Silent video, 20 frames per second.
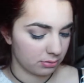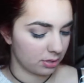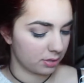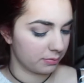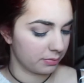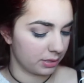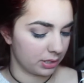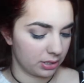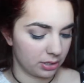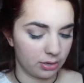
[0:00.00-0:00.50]
I
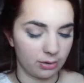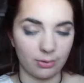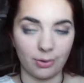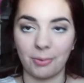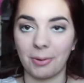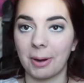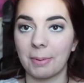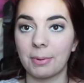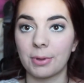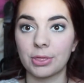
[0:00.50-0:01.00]
really don't
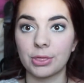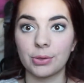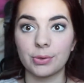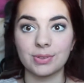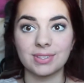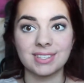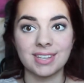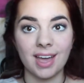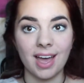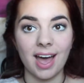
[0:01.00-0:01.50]
know where I put
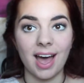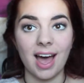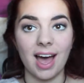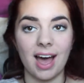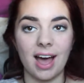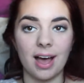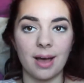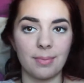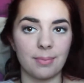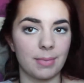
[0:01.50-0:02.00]
those.
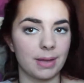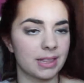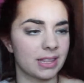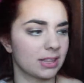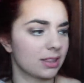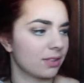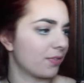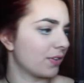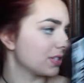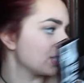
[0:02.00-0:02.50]
Um, I
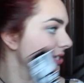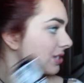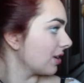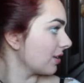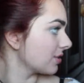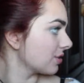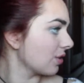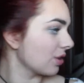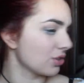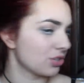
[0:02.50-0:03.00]
think the fuzzy
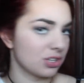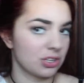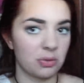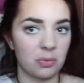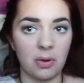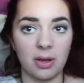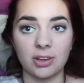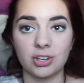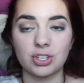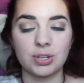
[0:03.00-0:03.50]
socks are actually in
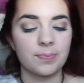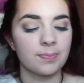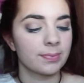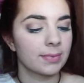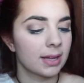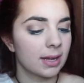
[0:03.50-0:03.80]
the wash.